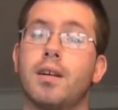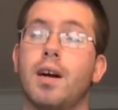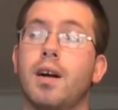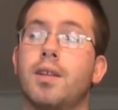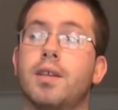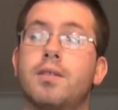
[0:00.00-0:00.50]

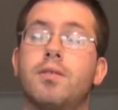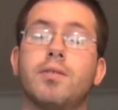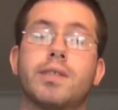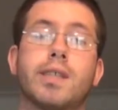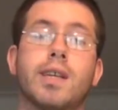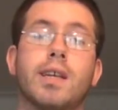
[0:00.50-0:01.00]
They do
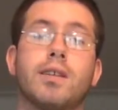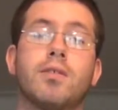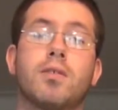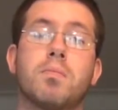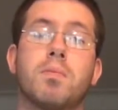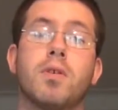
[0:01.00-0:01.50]
say that you
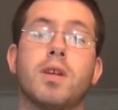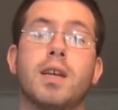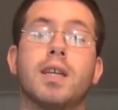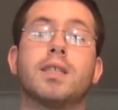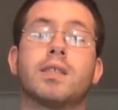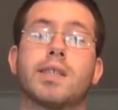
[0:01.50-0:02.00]
could put it
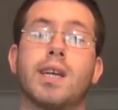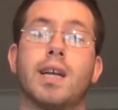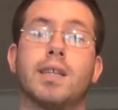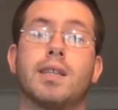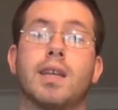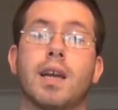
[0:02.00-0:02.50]
inside
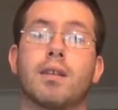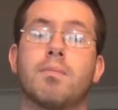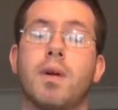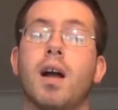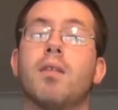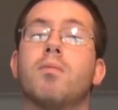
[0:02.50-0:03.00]
the tank, but
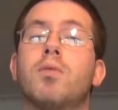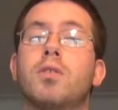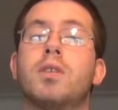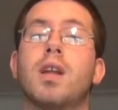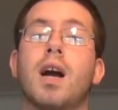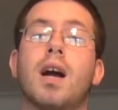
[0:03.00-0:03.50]
I would
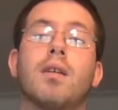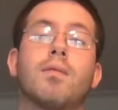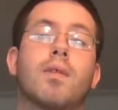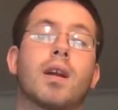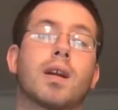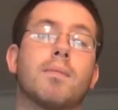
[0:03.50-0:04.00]
not
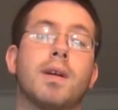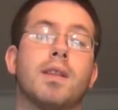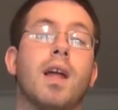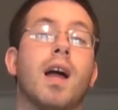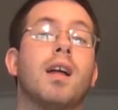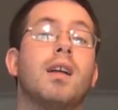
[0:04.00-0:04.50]
recommend
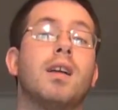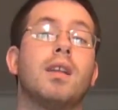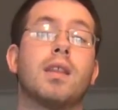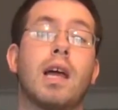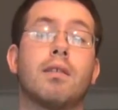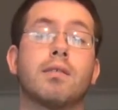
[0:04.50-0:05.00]
that.
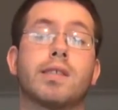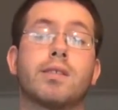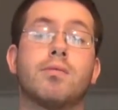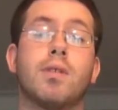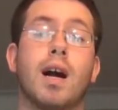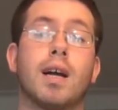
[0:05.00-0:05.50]
That was too
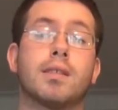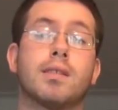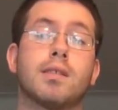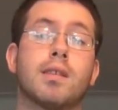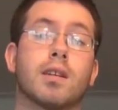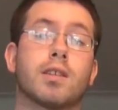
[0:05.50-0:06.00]
hot to
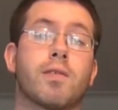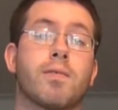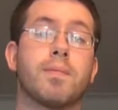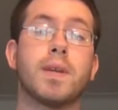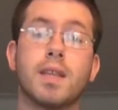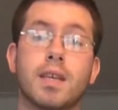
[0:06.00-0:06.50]
touch for
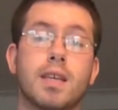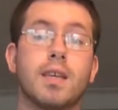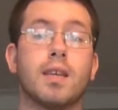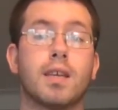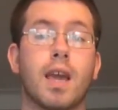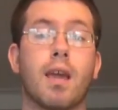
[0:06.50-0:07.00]
me, the heat
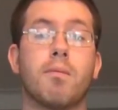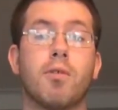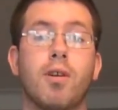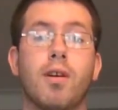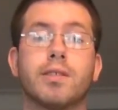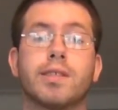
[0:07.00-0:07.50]
cable
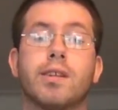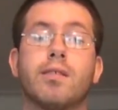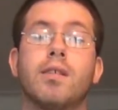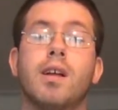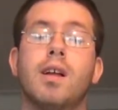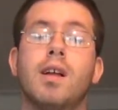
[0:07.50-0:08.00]
also.
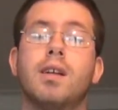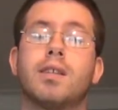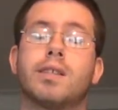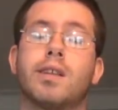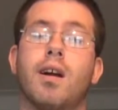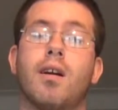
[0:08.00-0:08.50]

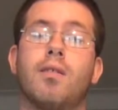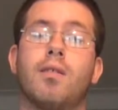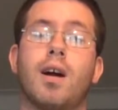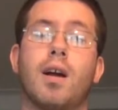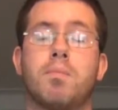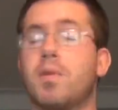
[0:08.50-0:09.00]
So
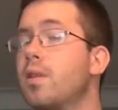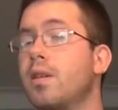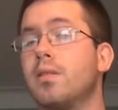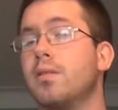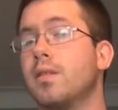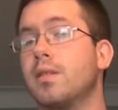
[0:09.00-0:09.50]
I put it
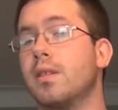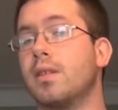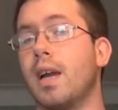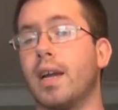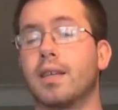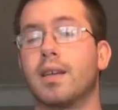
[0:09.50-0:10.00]
underneath the
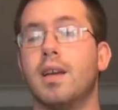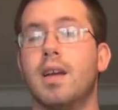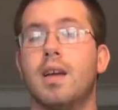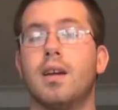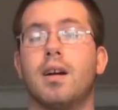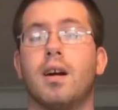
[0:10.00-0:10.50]
tank.
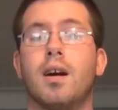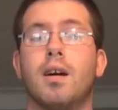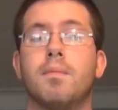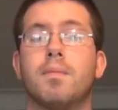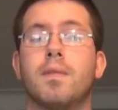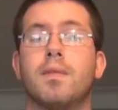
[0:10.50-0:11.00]

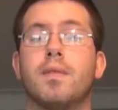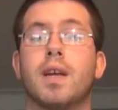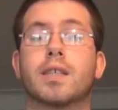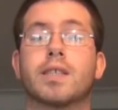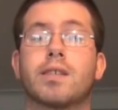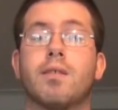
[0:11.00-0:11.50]

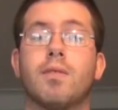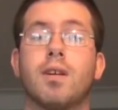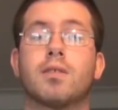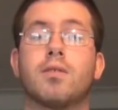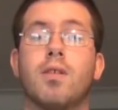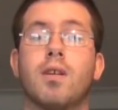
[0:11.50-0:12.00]
Next I want
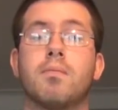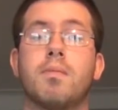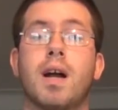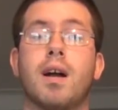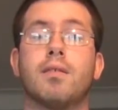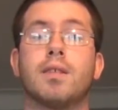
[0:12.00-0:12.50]
to talk
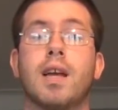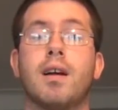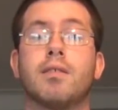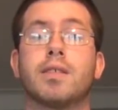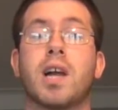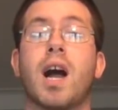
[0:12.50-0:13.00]
about now
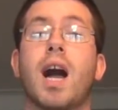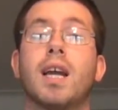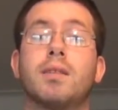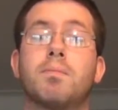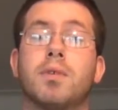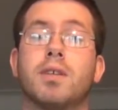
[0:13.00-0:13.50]
is
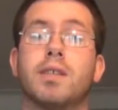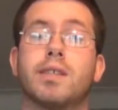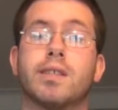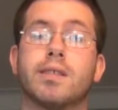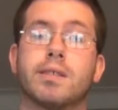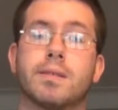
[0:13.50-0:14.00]
hide places.